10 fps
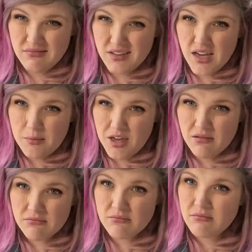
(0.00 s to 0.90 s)
You get
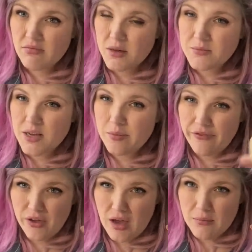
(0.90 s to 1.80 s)
me? Thumbs up
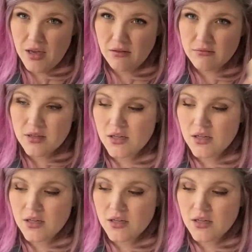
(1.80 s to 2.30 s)
if you get me.